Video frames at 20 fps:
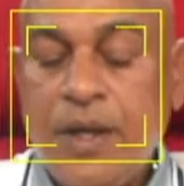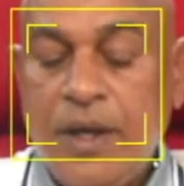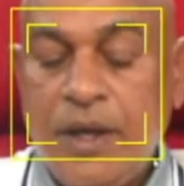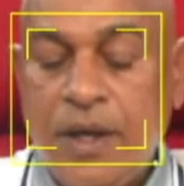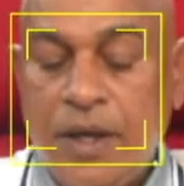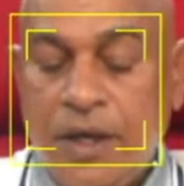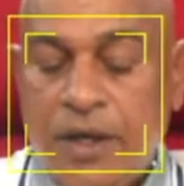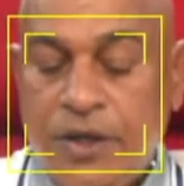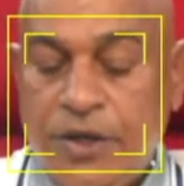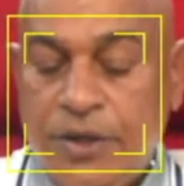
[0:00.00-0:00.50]

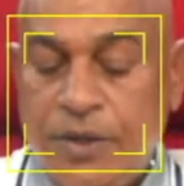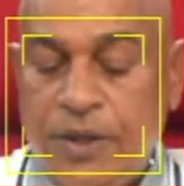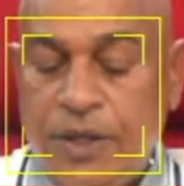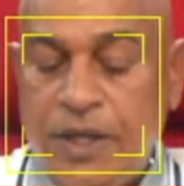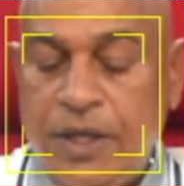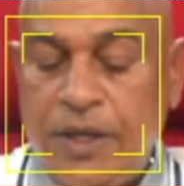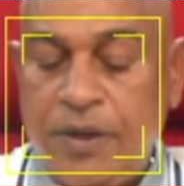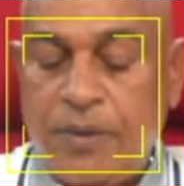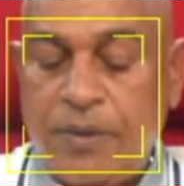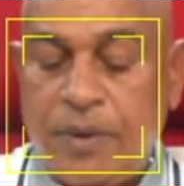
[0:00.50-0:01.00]
you
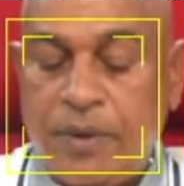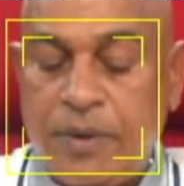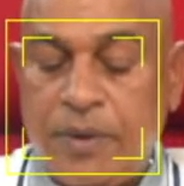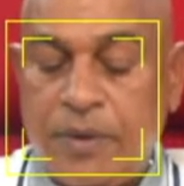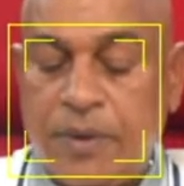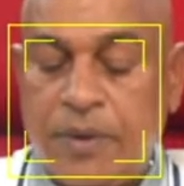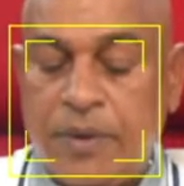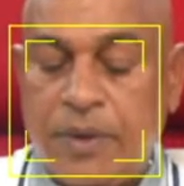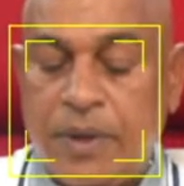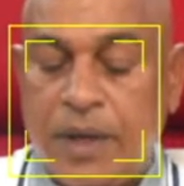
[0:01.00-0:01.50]
need,
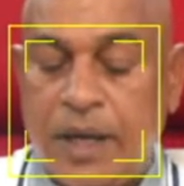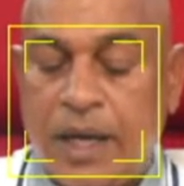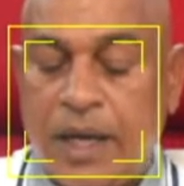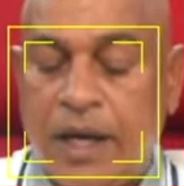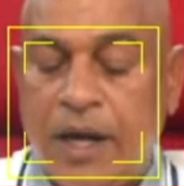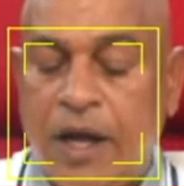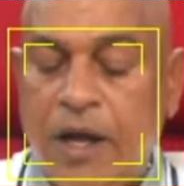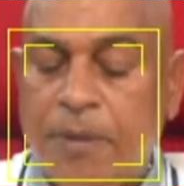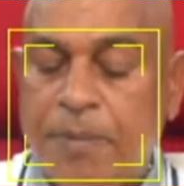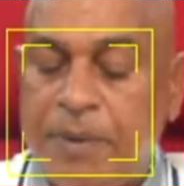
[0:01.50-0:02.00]
a
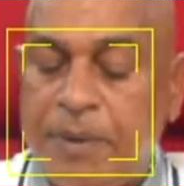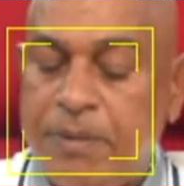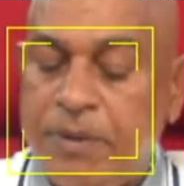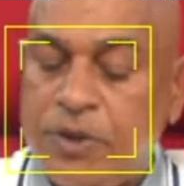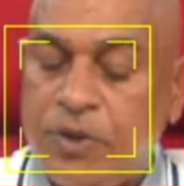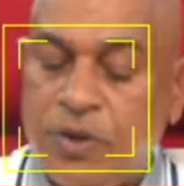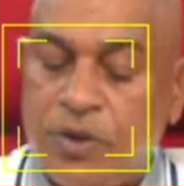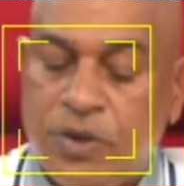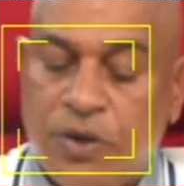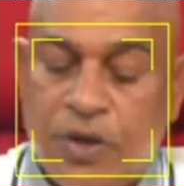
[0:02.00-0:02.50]
lot of people
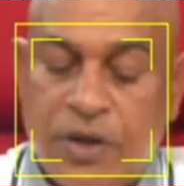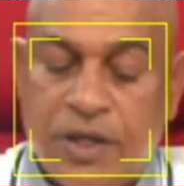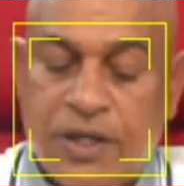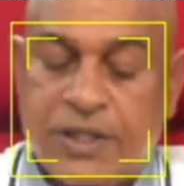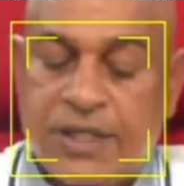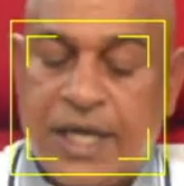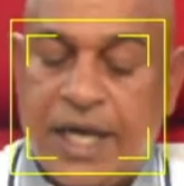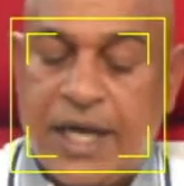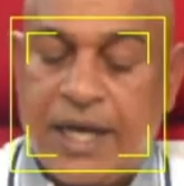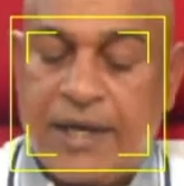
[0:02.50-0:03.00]
don't
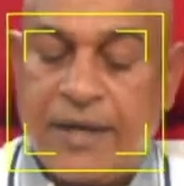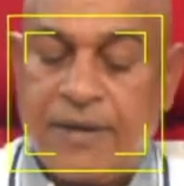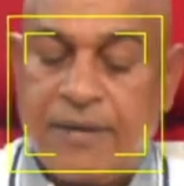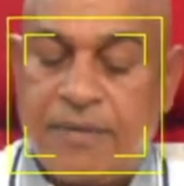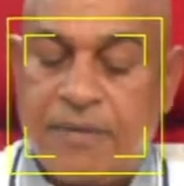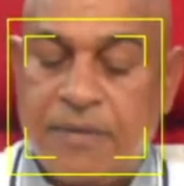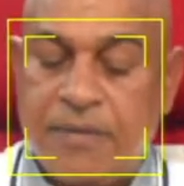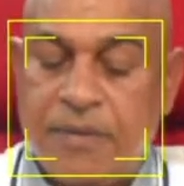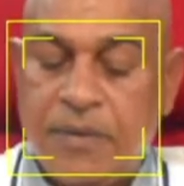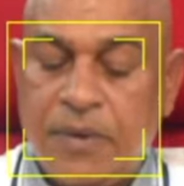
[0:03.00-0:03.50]
understand
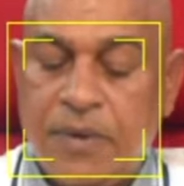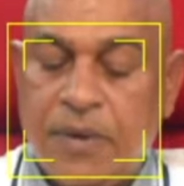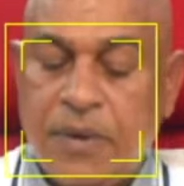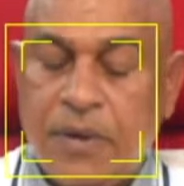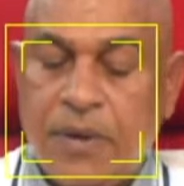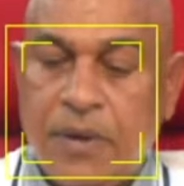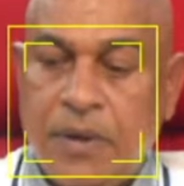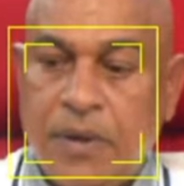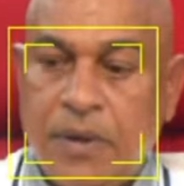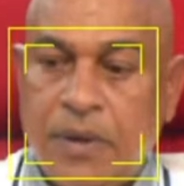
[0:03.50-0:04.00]

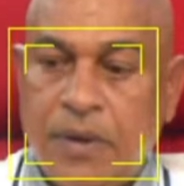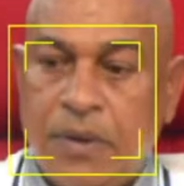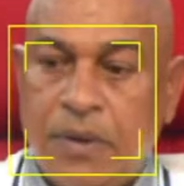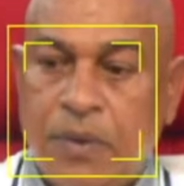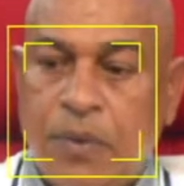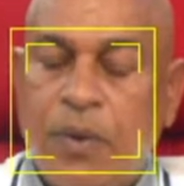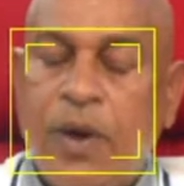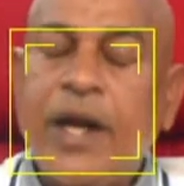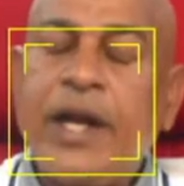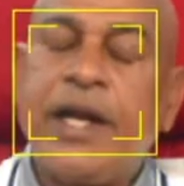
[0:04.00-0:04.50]

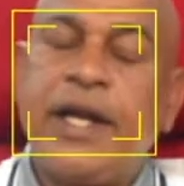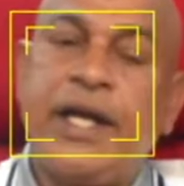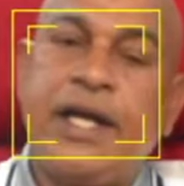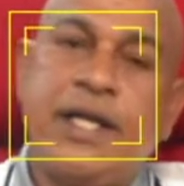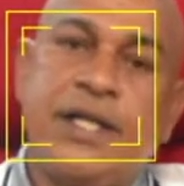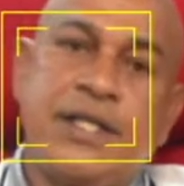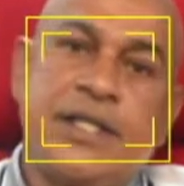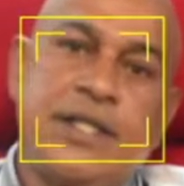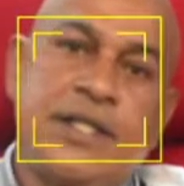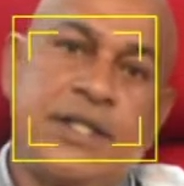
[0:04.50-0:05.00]
what it
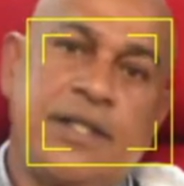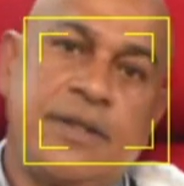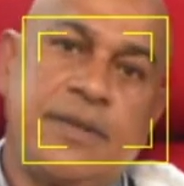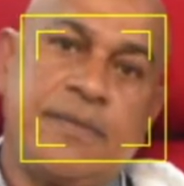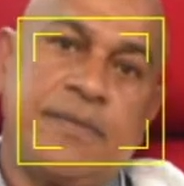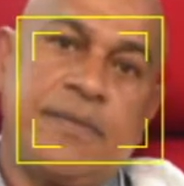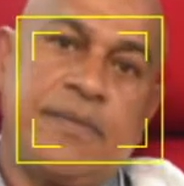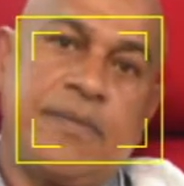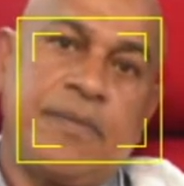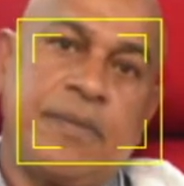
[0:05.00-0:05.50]
is
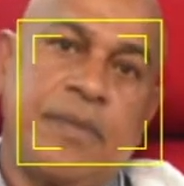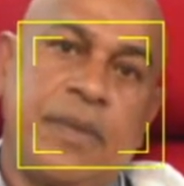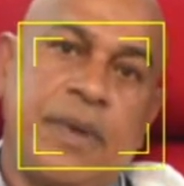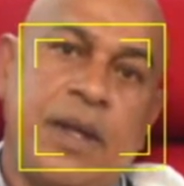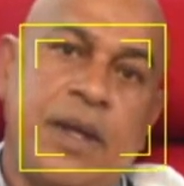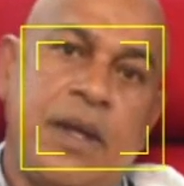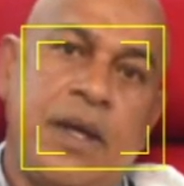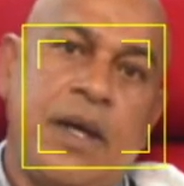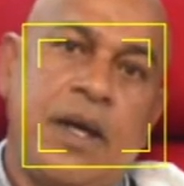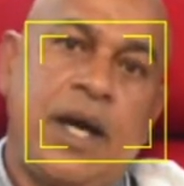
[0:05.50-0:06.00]

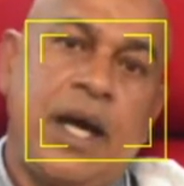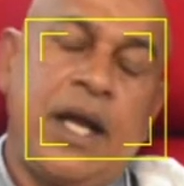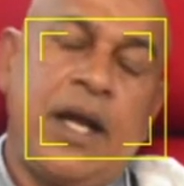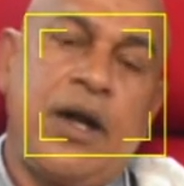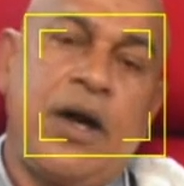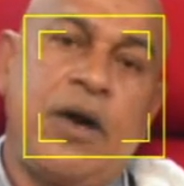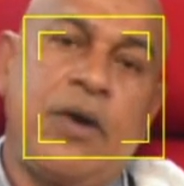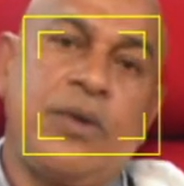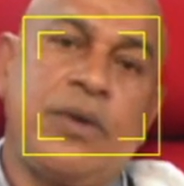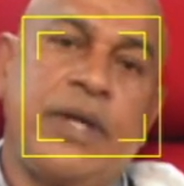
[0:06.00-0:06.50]
and
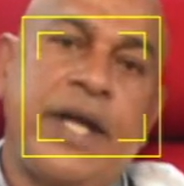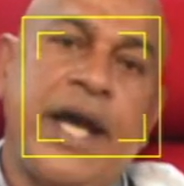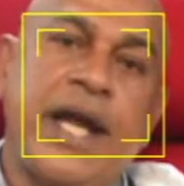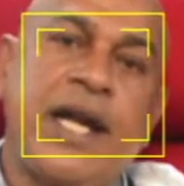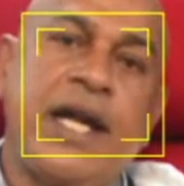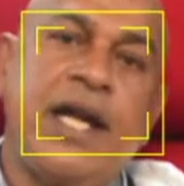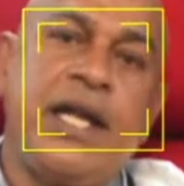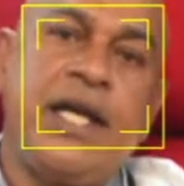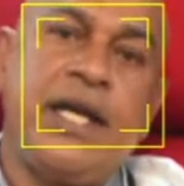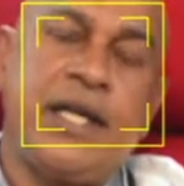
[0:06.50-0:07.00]
how
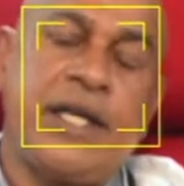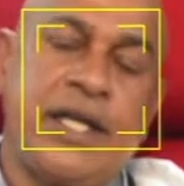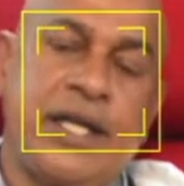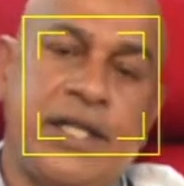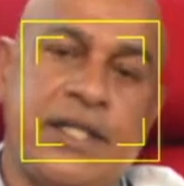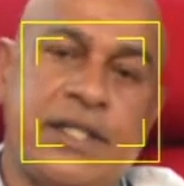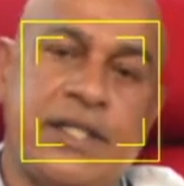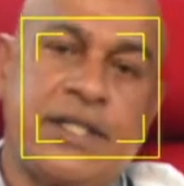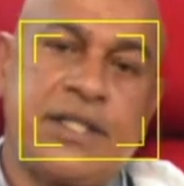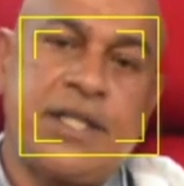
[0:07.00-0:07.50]
deadly it
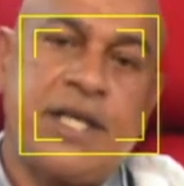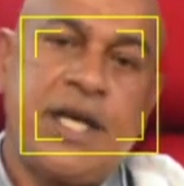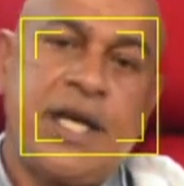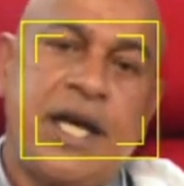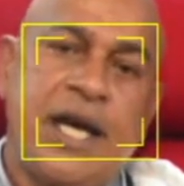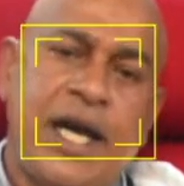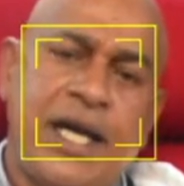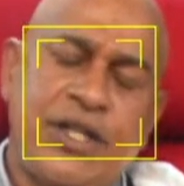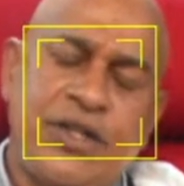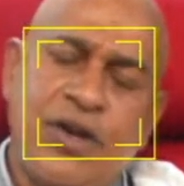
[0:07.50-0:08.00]
is.
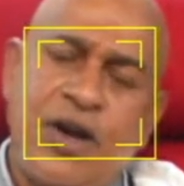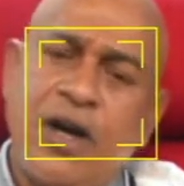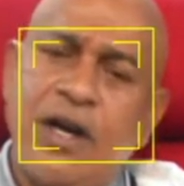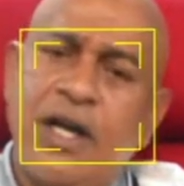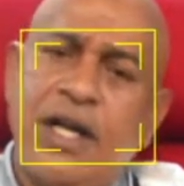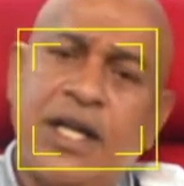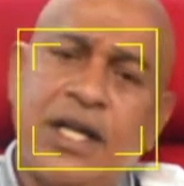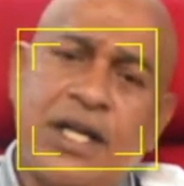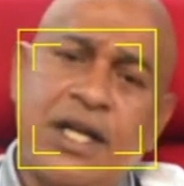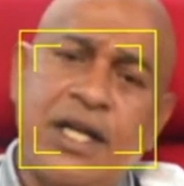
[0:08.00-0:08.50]
I talk a
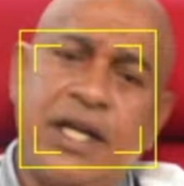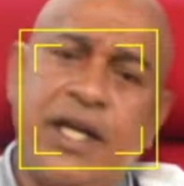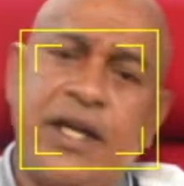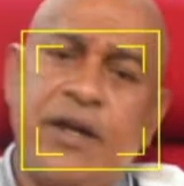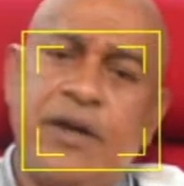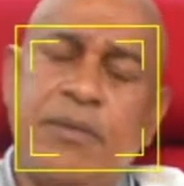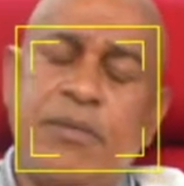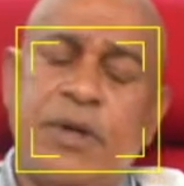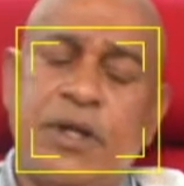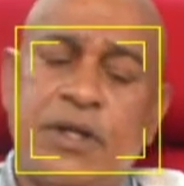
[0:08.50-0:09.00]
little there,
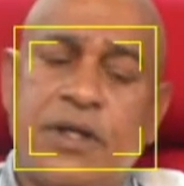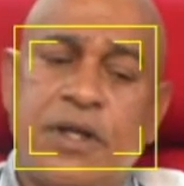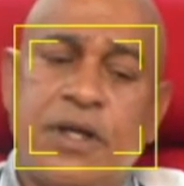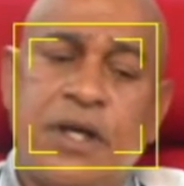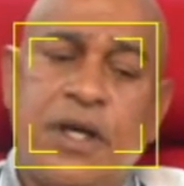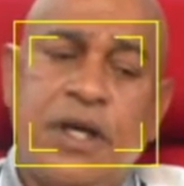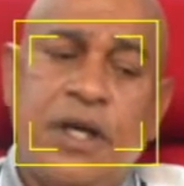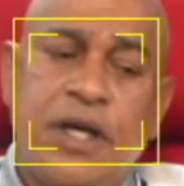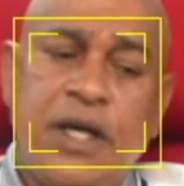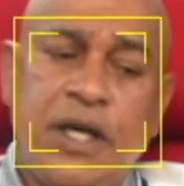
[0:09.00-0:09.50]
but
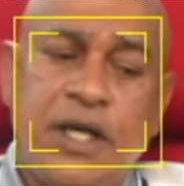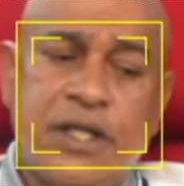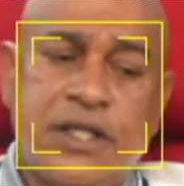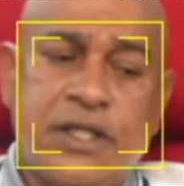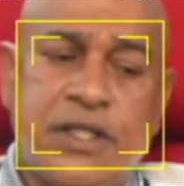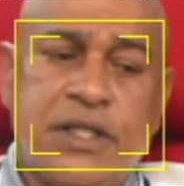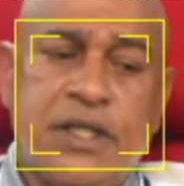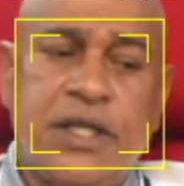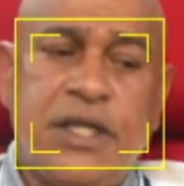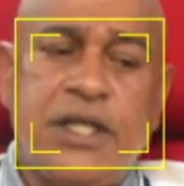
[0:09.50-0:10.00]

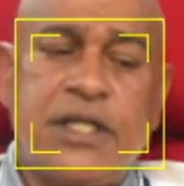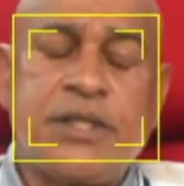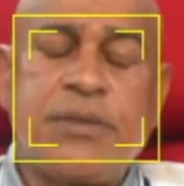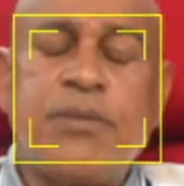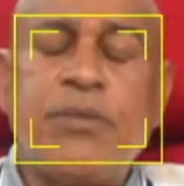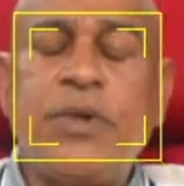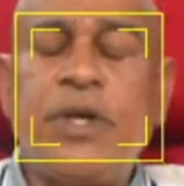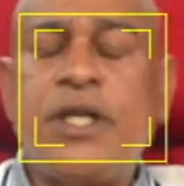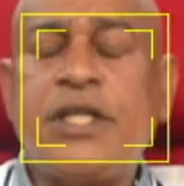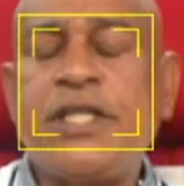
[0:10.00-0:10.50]
it's
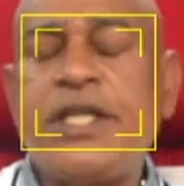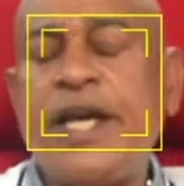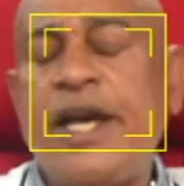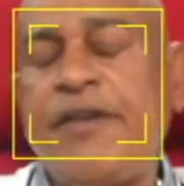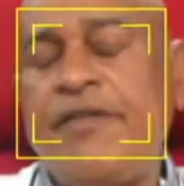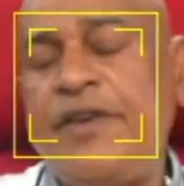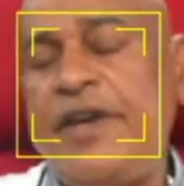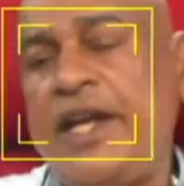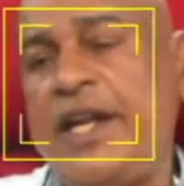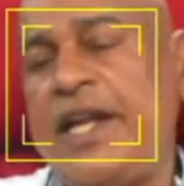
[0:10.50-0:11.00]

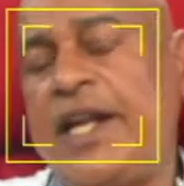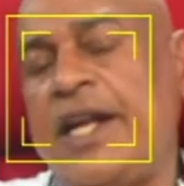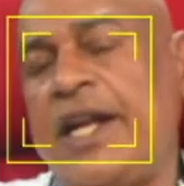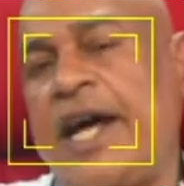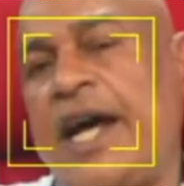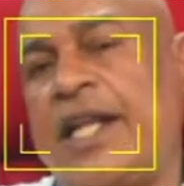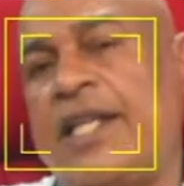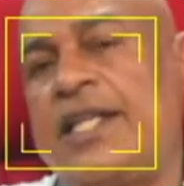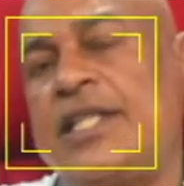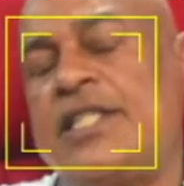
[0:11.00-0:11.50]
heavier than
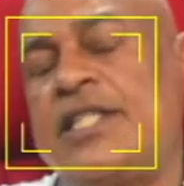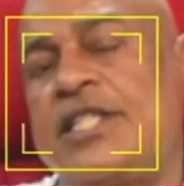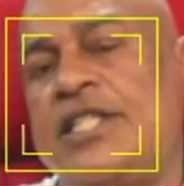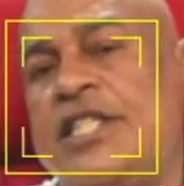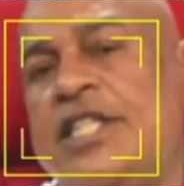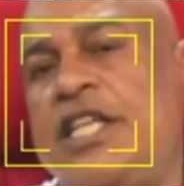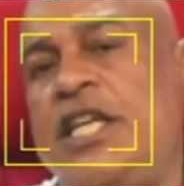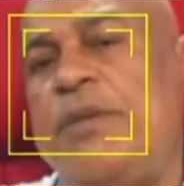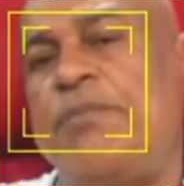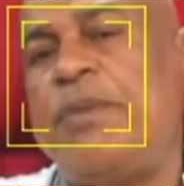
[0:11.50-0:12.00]
that. It's
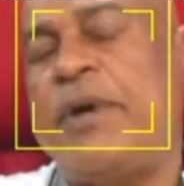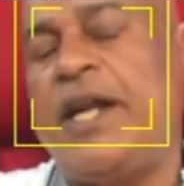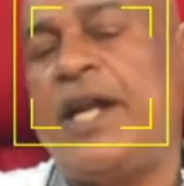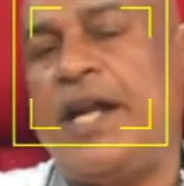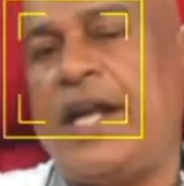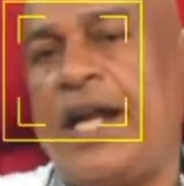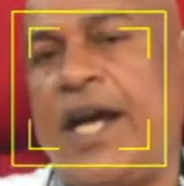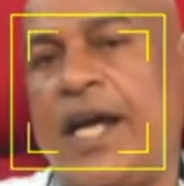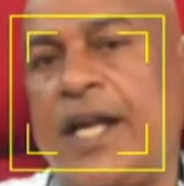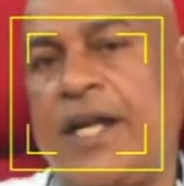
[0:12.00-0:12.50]
deeper than that.